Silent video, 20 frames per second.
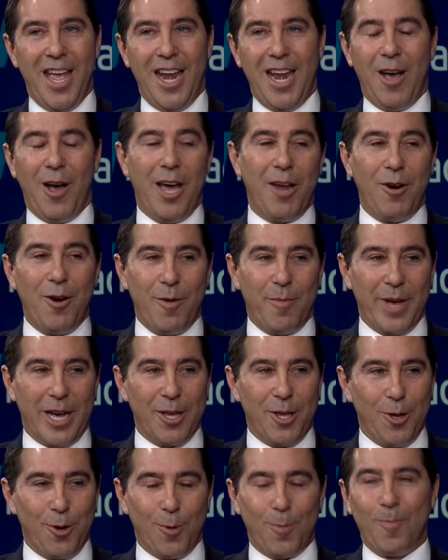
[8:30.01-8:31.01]
Now, I don't know
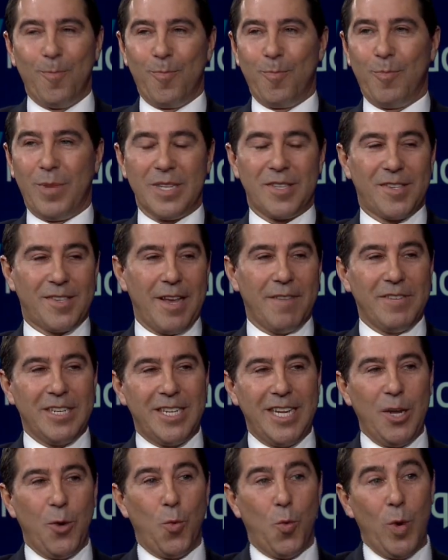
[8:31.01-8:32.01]
about you, but
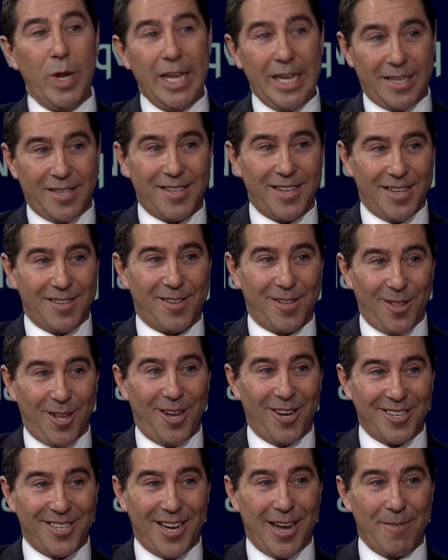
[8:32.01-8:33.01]
17 weeks is a
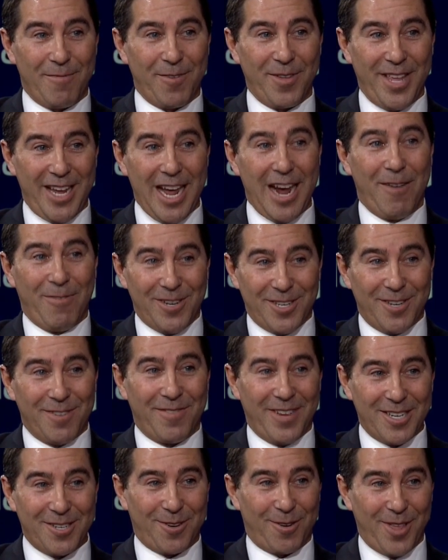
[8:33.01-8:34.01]
long time for the average
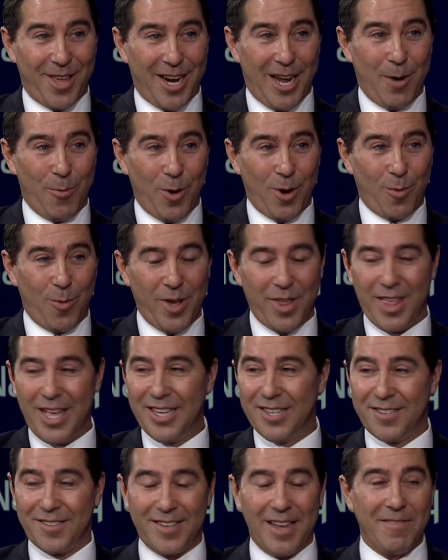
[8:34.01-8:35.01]
investor that I work with.
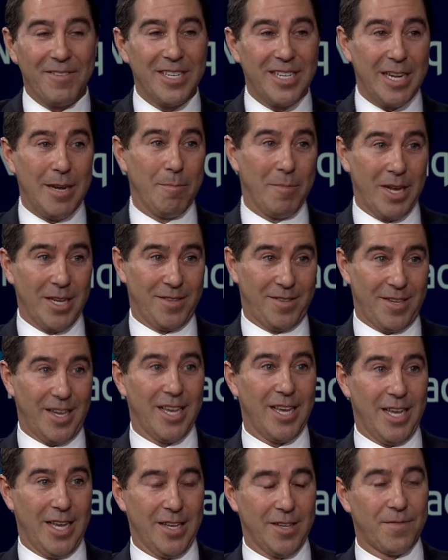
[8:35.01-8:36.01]
17 months
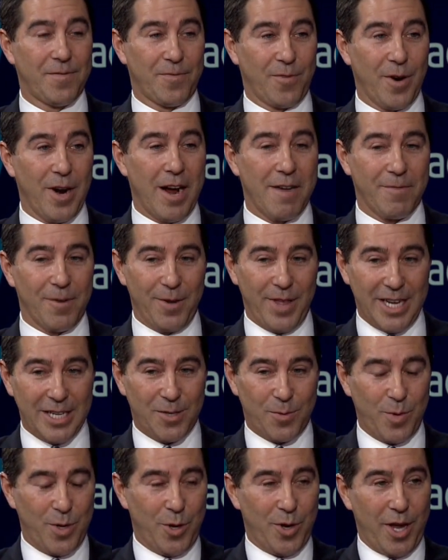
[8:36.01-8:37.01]
is forever.
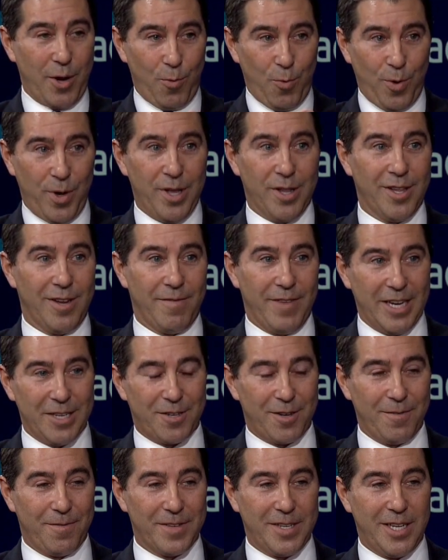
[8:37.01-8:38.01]
That's when you get real
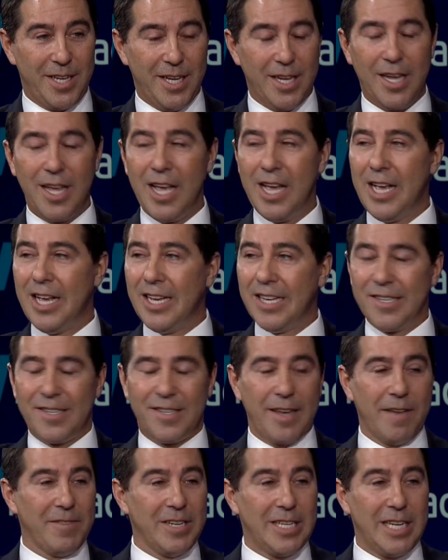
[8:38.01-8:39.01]
investor fatigue.
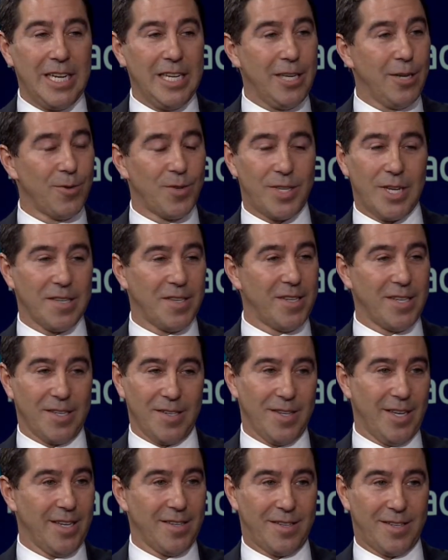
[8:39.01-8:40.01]
17 years doesn't
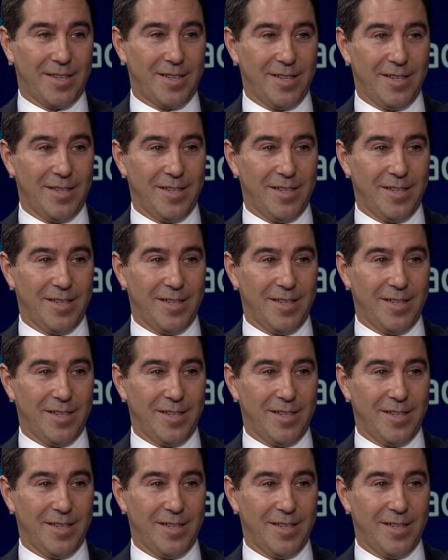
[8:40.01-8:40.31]
exist.